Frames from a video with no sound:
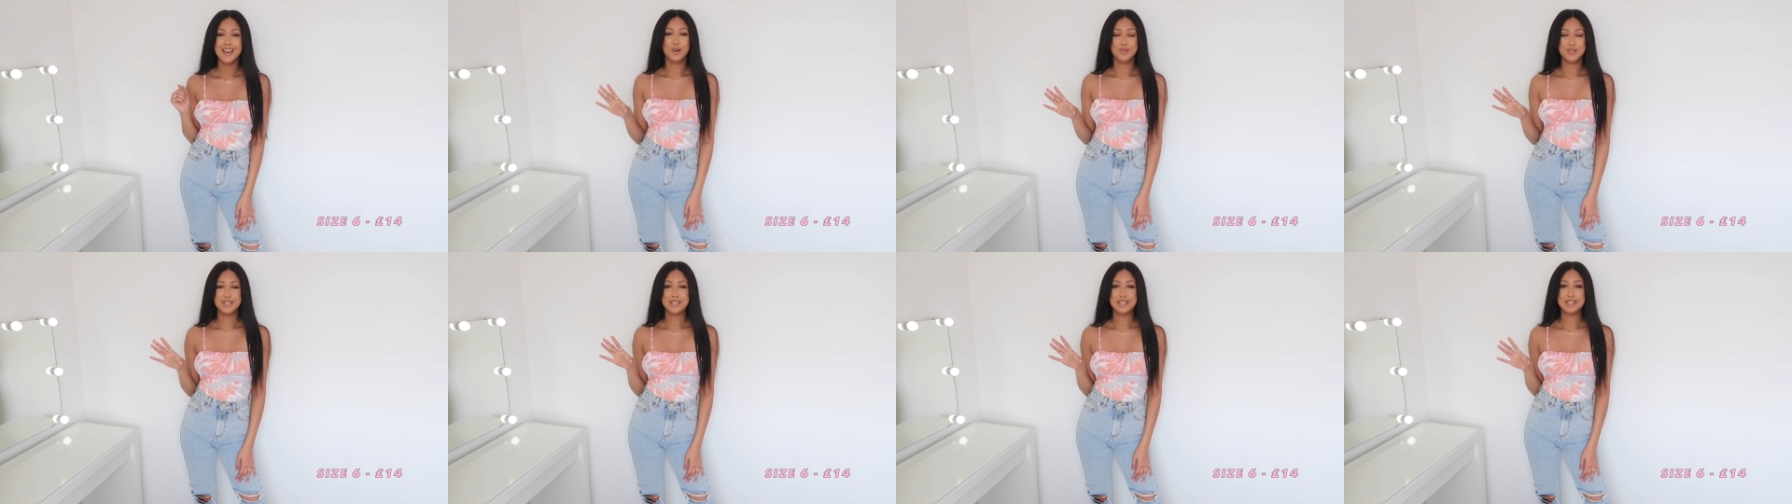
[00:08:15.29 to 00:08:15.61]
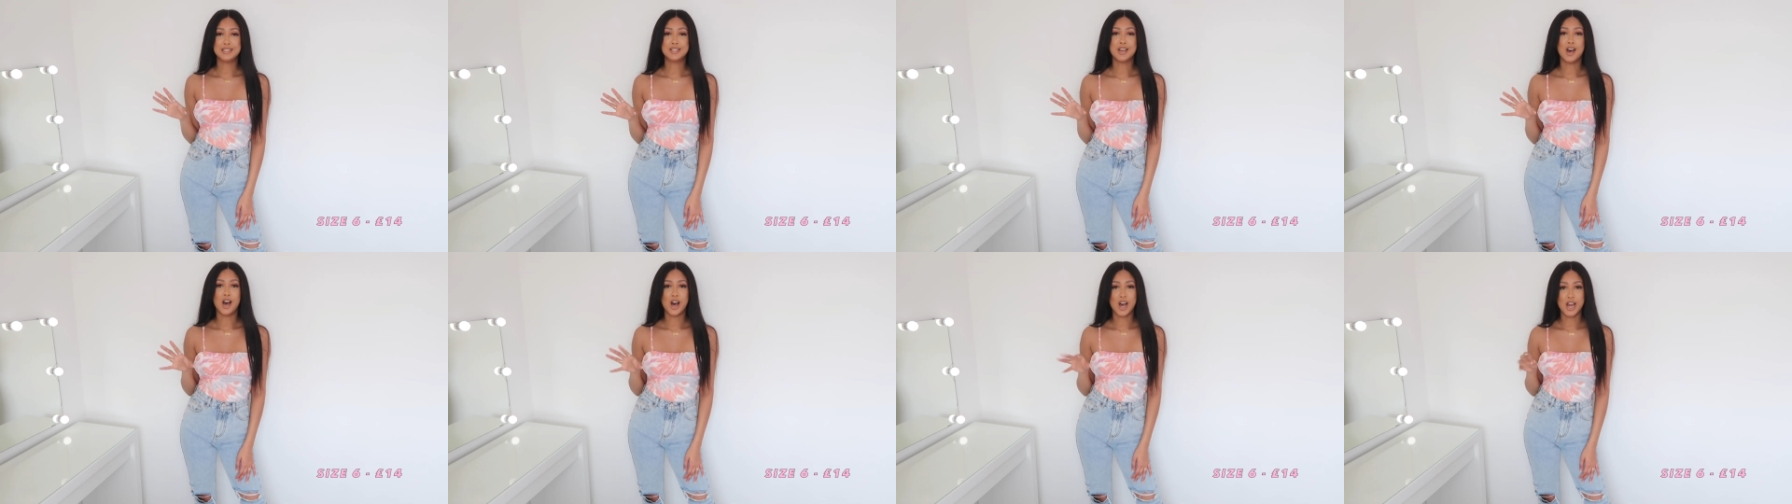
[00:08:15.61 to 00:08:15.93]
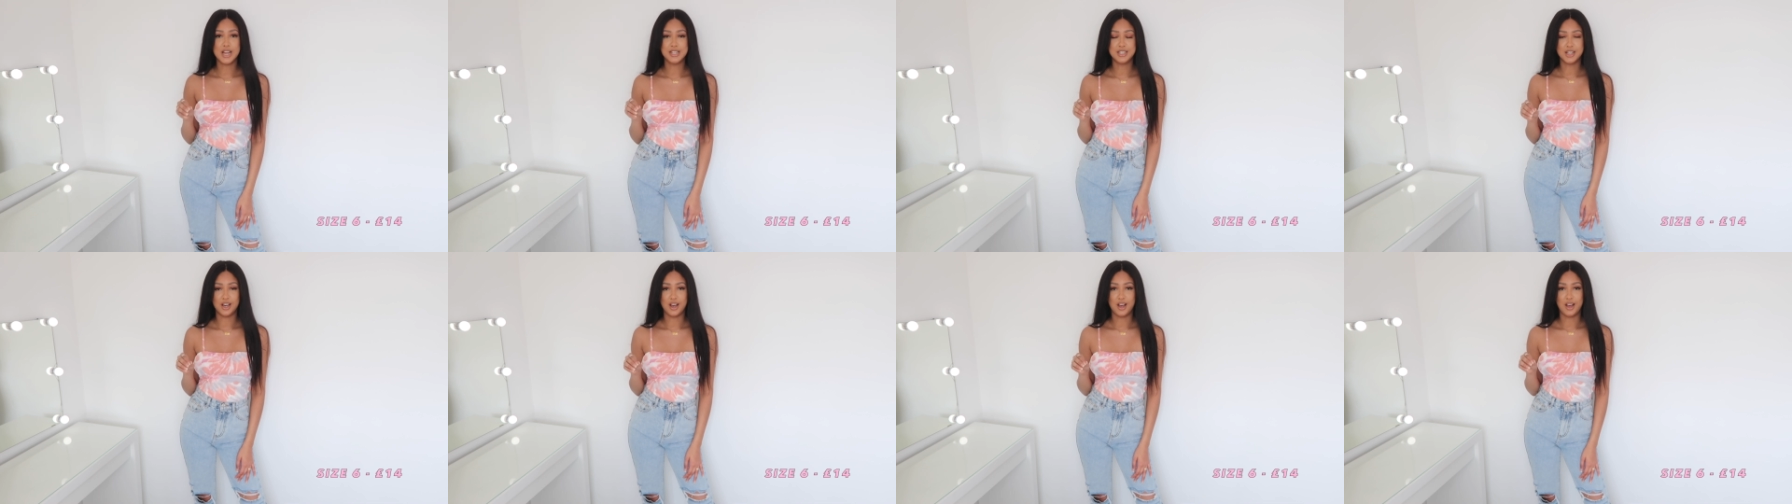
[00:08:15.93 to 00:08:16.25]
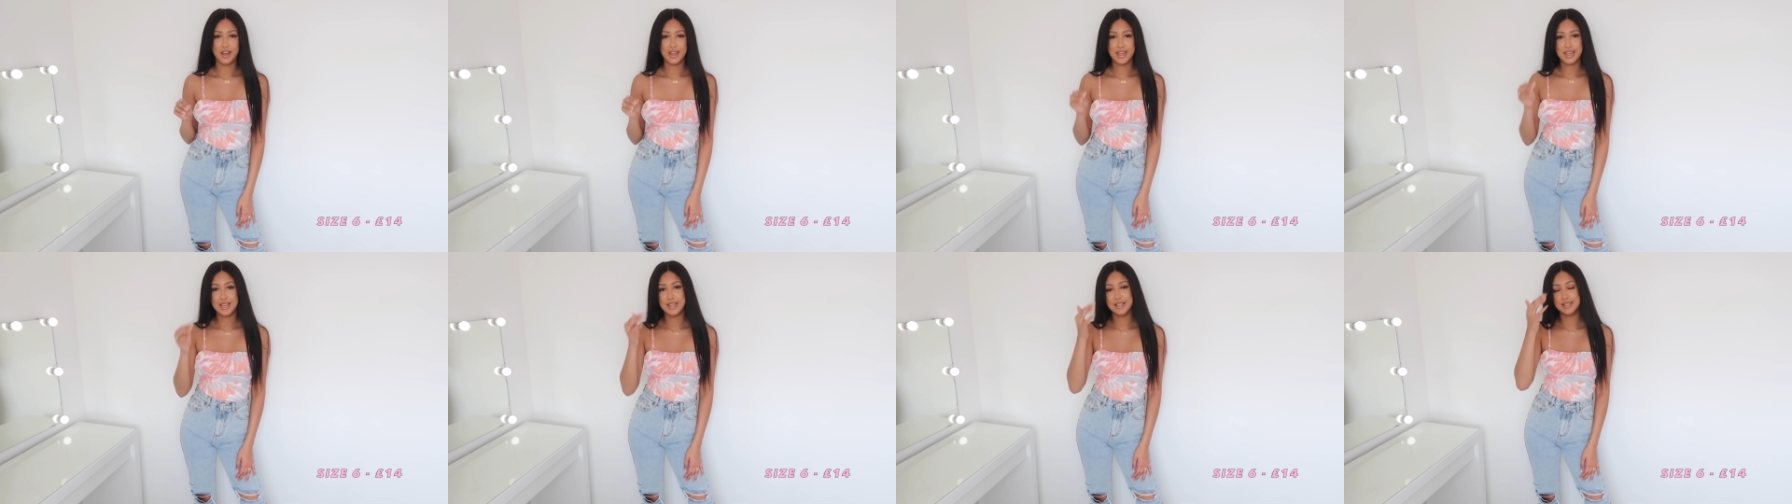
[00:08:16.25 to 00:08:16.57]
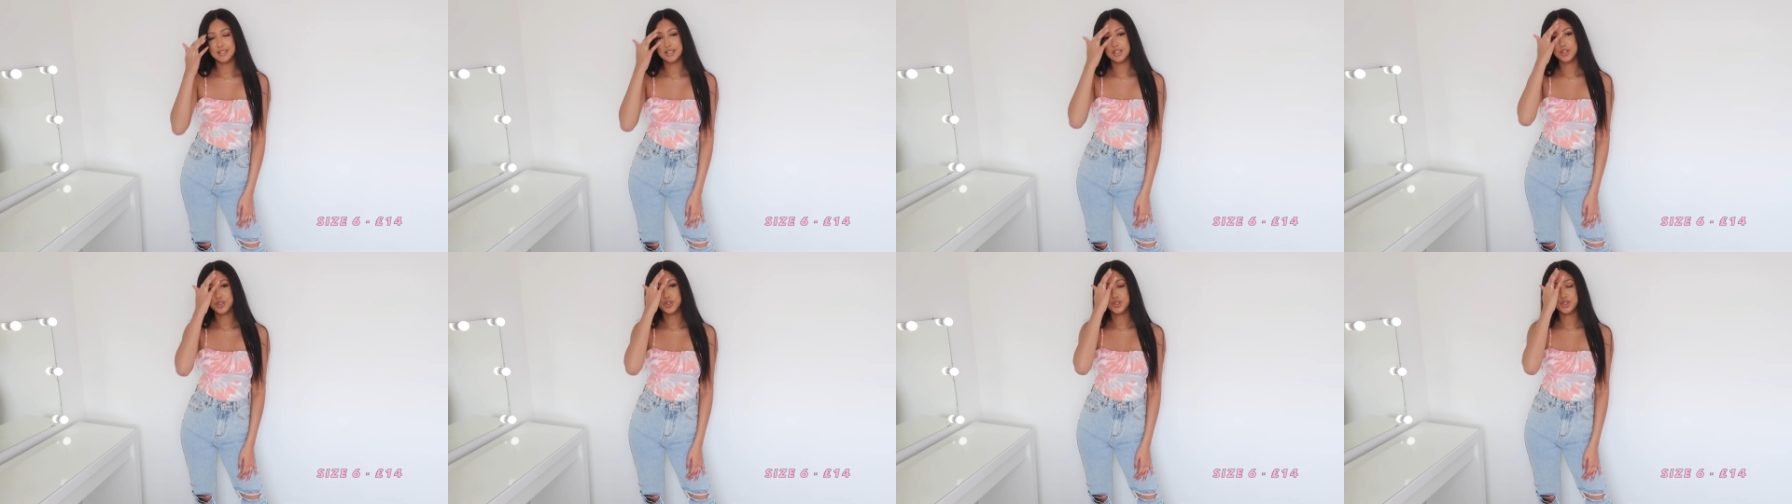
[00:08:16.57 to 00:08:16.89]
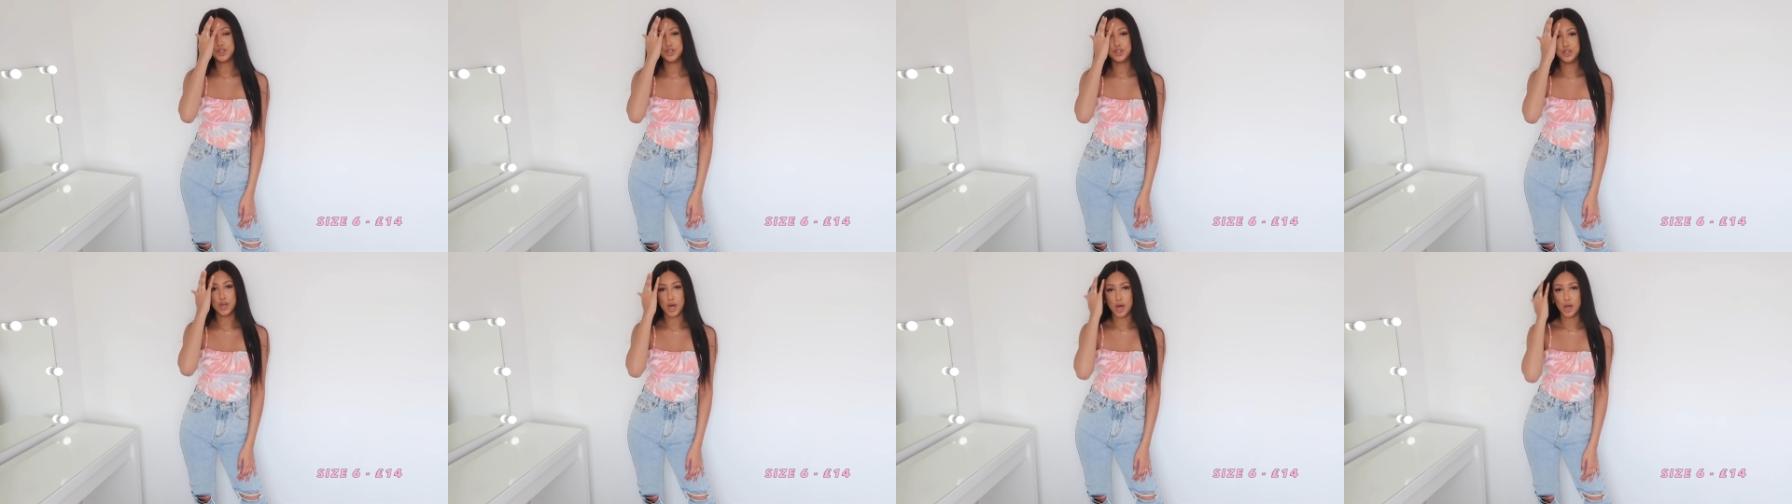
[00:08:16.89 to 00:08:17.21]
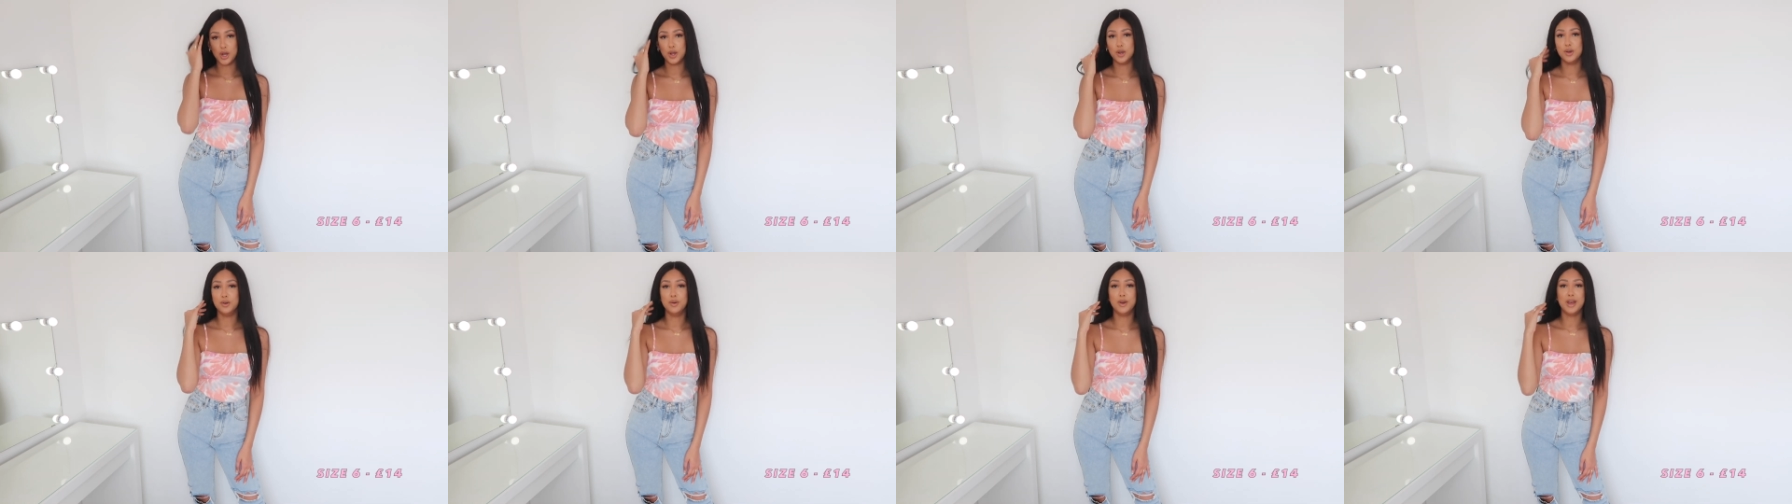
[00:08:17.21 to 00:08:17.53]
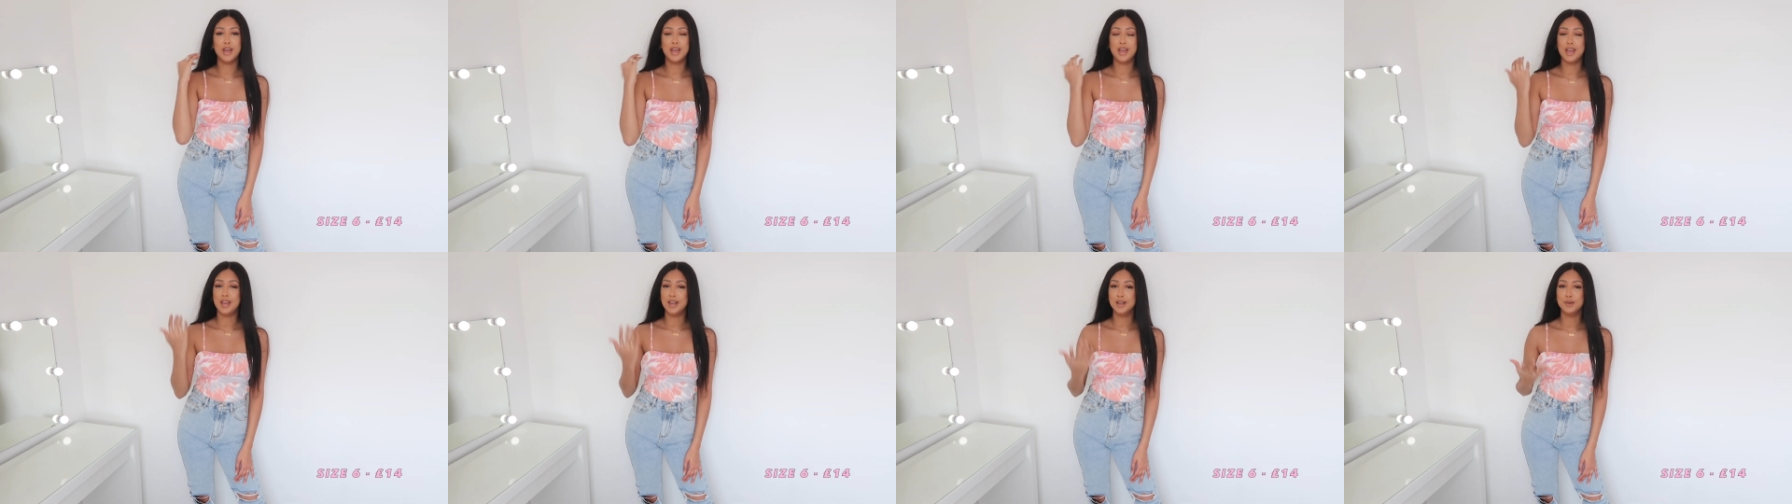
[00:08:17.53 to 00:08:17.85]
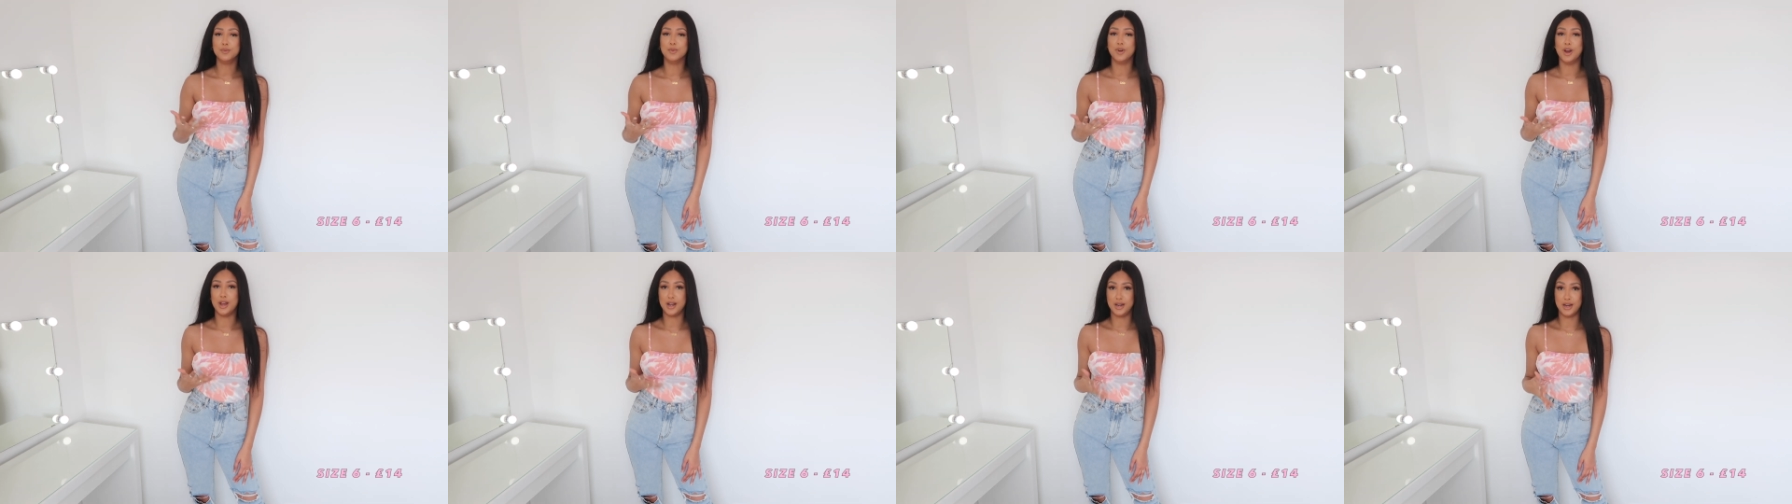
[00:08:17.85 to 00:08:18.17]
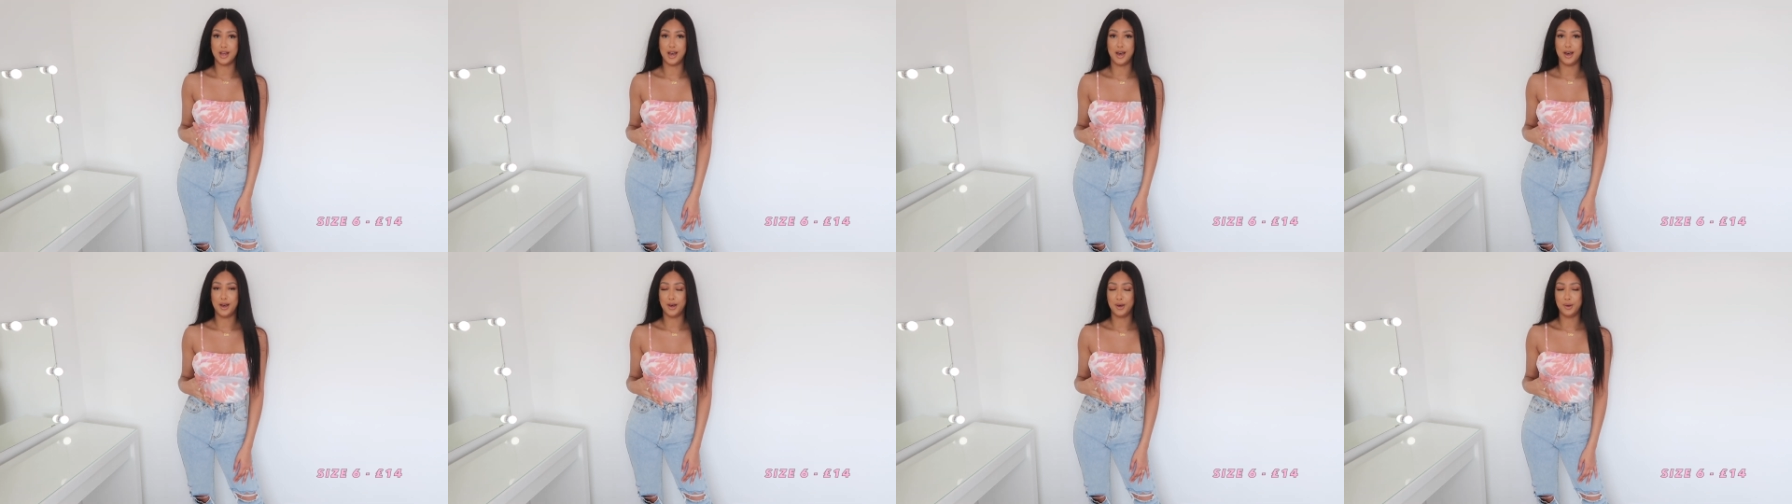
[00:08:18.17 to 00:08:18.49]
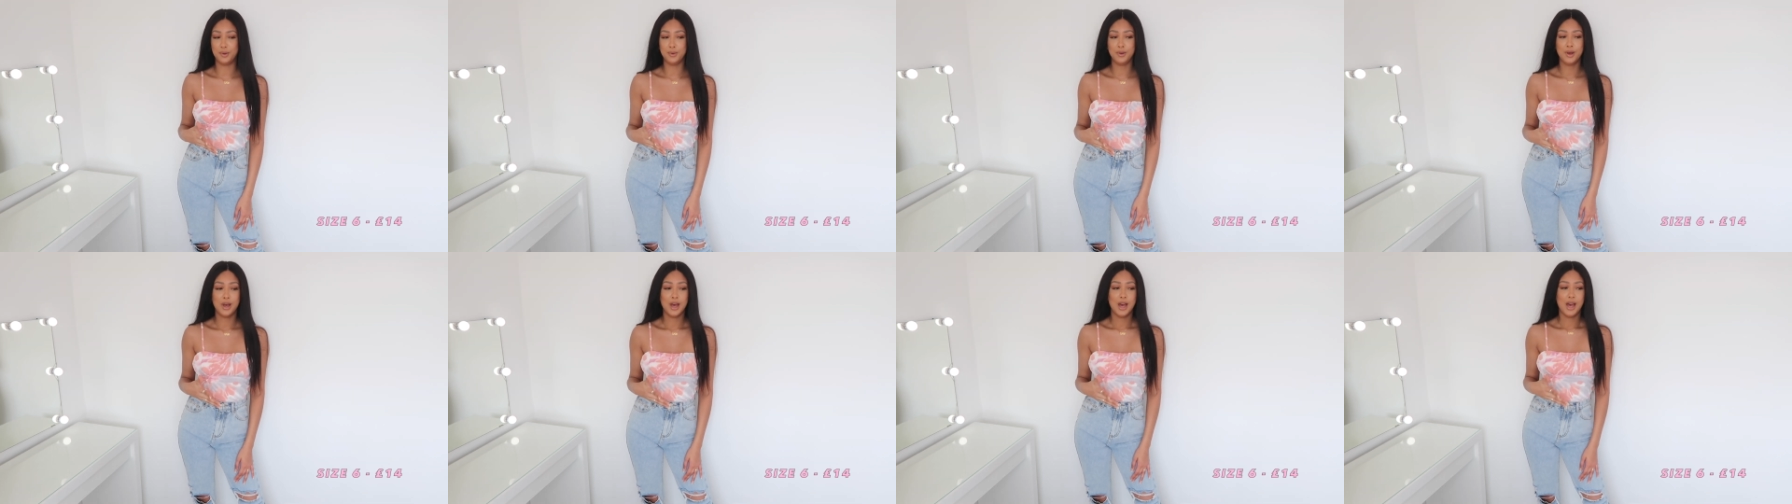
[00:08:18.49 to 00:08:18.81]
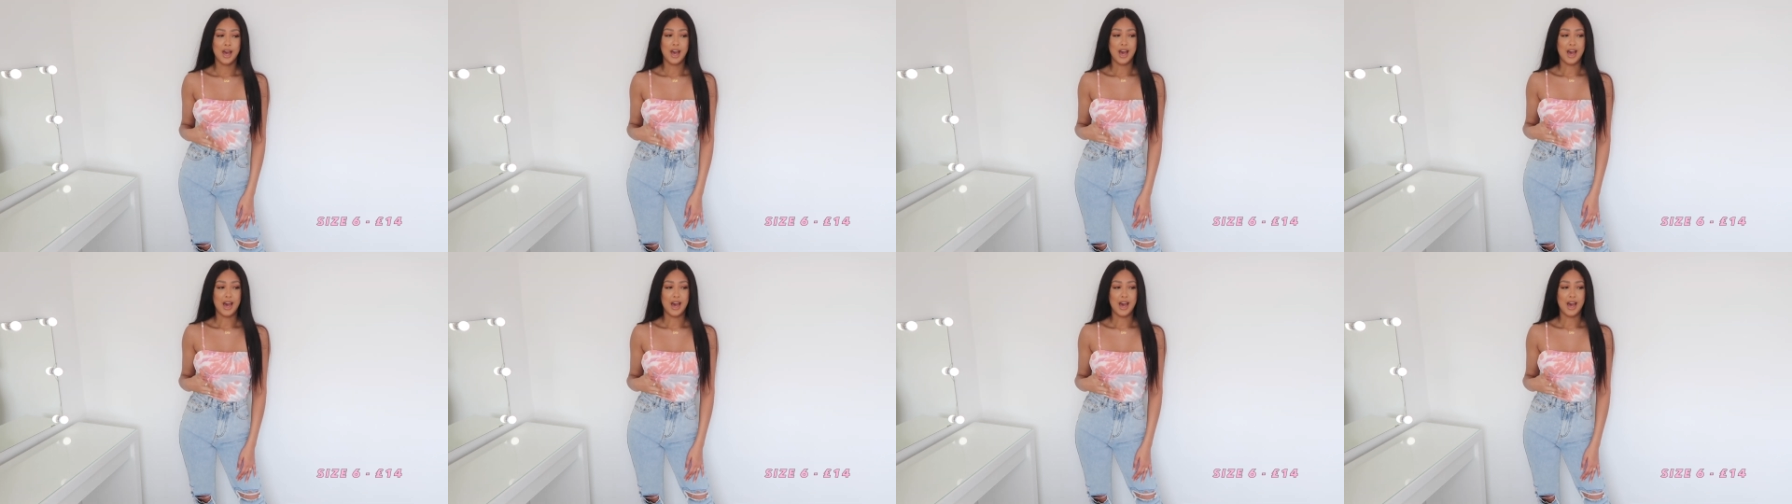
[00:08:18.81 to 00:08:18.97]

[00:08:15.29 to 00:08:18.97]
Obviously tie-dye is so in right now